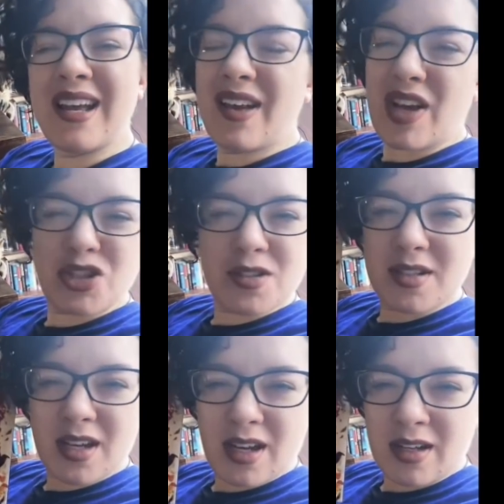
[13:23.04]
It's just
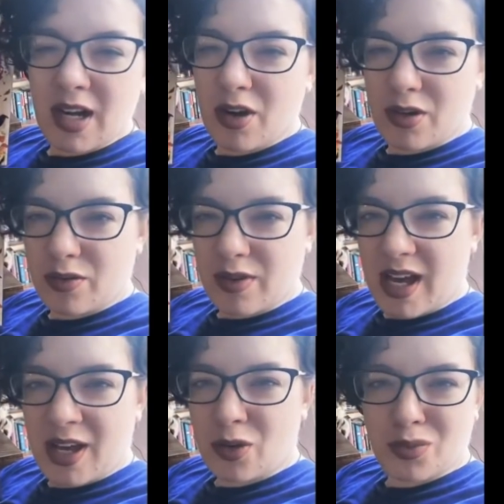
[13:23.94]
a, a narrative that
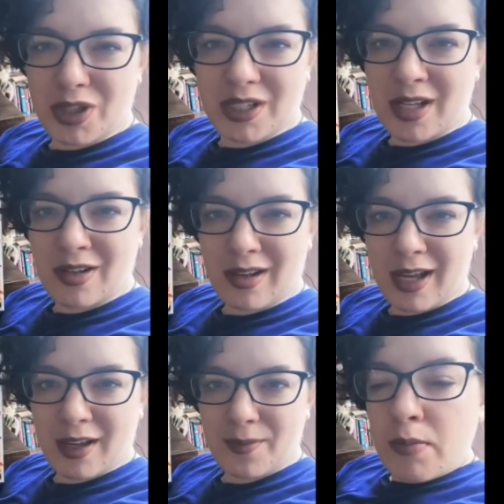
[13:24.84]
I don't really tend to
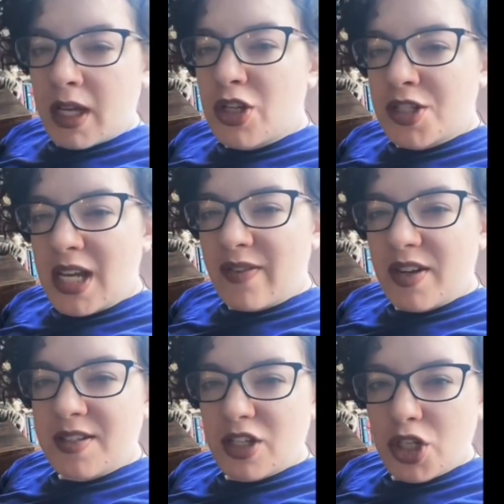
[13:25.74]
like. Because she's
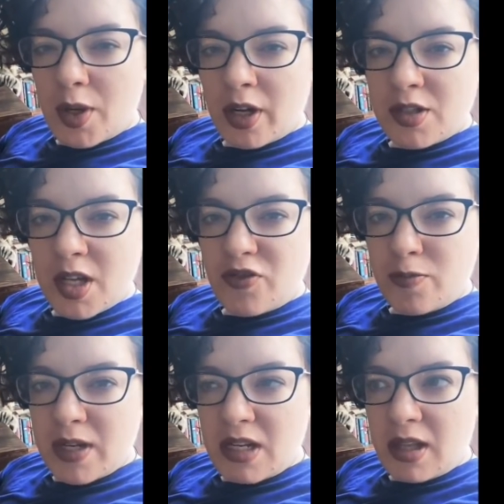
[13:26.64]
obviously showing herself to
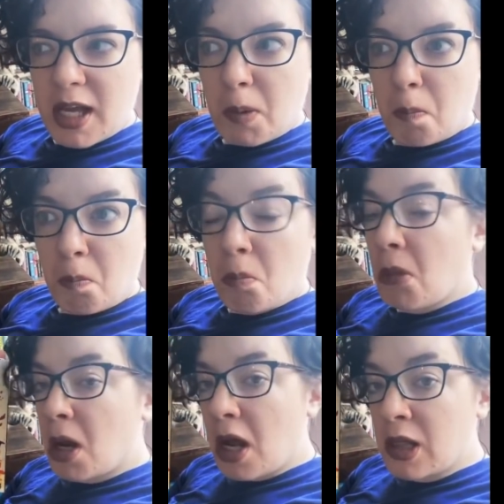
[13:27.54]
be, like,
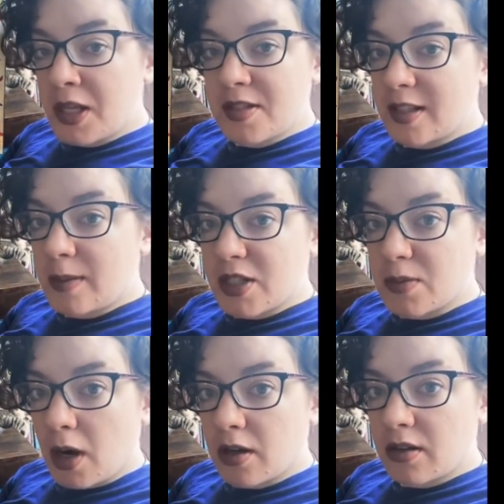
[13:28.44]
at least a little bit
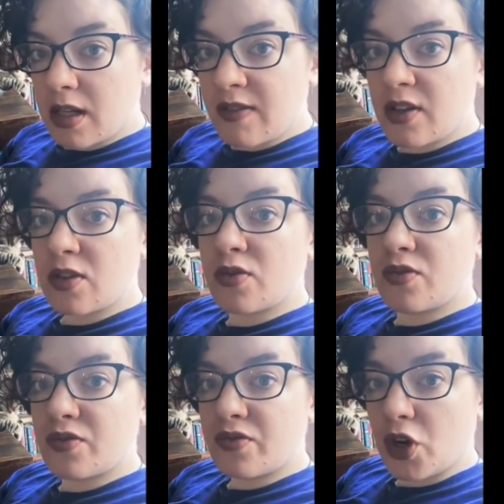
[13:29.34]
smart, even
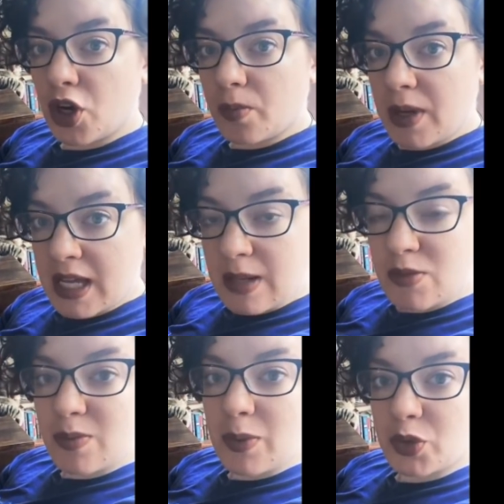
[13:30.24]
for him
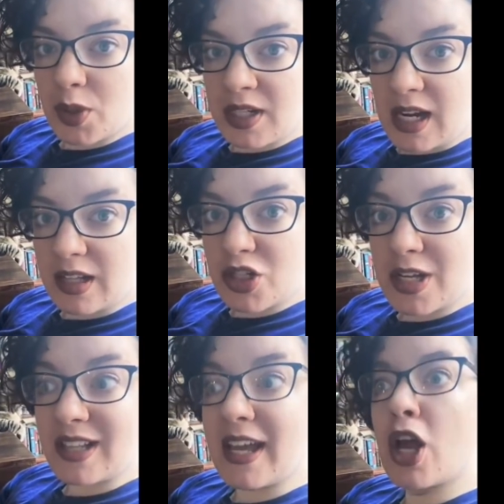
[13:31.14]
to be able to acknowledge
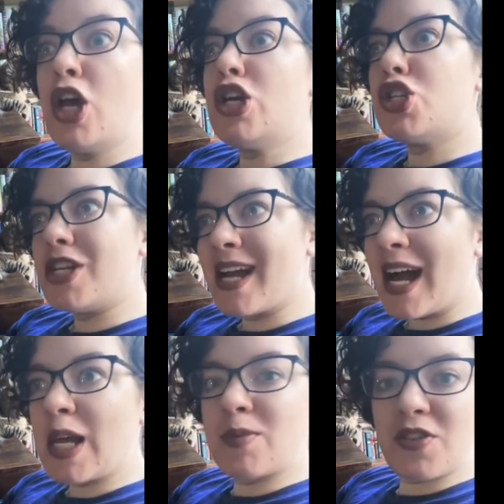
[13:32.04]
that, like, she
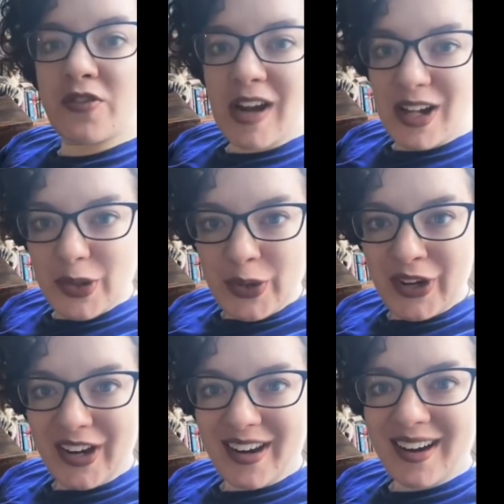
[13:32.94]
got him to follow
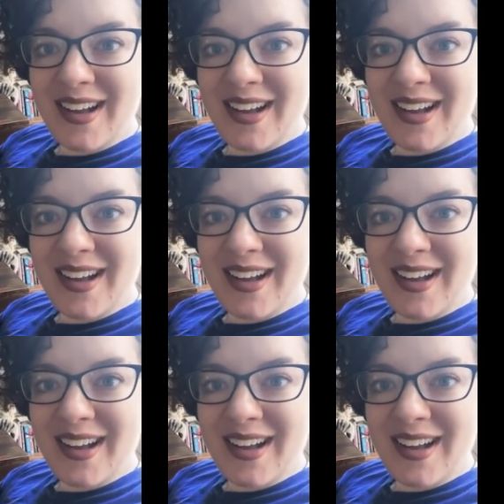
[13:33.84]
her